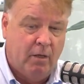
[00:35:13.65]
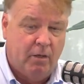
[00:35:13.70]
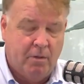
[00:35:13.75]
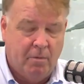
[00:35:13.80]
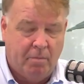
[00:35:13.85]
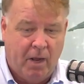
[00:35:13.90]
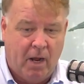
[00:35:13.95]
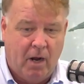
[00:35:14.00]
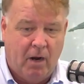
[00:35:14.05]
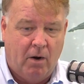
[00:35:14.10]

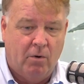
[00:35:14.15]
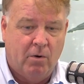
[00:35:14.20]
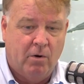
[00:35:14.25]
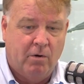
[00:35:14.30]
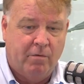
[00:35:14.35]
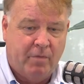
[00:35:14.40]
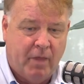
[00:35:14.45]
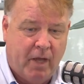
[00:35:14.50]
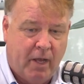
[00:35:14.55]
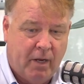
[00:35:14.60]
the power
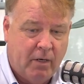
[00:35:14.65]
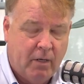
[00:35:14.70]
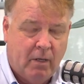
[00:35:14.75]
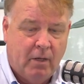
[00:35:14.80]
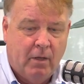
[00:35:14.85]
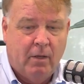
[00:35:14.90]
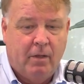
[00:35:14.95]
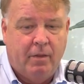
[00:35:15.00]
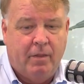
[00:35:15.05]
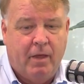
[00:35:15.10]
of
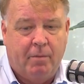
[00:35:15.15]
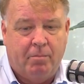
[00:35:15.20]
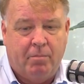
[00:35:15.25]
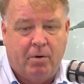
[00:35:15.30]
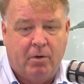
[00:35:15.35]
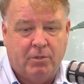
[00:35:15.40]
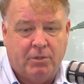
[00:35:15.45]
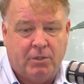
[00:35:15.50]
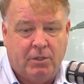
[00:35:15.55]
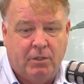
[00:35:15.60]
that
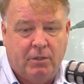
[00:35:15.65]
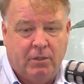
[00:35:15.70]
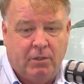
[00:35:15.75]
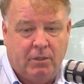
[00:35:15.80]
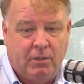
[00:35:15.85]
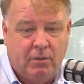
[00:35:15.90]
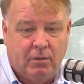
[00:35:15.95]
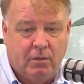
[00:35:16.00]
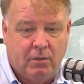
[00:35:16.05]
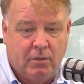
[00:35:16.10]
person,
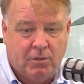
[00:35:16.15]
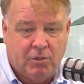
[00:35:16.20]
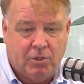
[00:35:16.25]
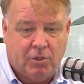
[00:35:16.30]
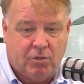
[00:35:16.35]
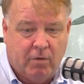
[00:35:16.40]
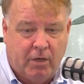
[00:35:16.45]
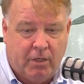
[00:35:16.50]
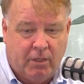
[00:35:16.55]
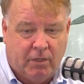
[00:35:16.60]
the
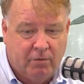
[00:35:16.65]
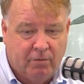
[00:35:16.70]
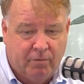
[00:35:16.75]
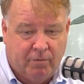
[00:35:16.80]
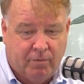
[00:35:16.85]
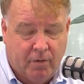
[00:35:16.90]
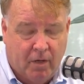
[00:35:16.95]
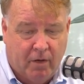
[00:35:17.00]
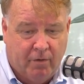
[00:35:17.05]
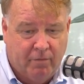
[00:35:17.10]
strength
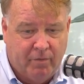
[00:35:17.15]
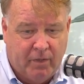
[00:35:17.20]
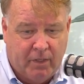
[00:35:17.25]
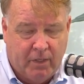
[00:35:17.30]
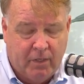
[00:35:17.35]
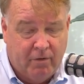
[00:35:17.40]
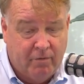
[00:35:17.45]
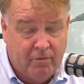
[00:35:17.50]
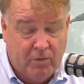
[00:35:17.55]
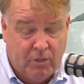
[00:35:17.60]
of the
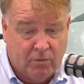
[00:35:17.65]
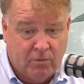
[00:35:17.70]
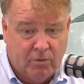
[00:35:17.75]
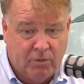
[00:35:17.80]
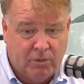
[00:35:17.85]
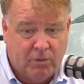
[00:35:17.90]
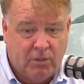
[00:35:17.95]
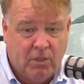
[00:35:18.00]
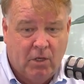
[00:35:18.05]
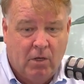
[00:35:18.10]

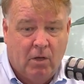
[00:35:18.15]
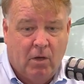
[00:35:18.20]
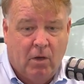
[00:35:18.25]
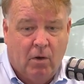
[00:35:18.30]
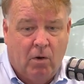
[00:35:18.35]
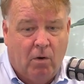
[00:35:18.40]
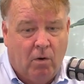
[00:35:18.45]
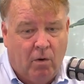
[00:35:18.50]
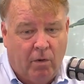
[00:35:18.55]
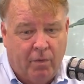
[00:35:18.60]
individuals
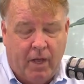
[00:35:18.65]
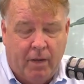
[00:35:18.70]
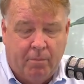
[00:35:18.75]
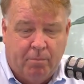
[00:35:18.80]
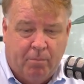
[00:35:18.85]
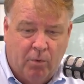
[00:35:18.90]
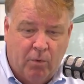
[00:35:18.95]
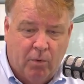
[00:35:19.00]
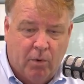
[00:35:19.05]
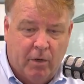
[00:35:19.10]
on
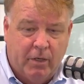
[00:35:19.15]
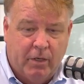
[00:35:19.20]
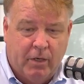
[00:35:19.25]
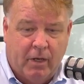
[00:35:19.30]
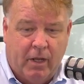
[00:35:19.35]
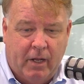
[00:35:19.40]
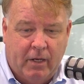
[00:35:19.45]
that board.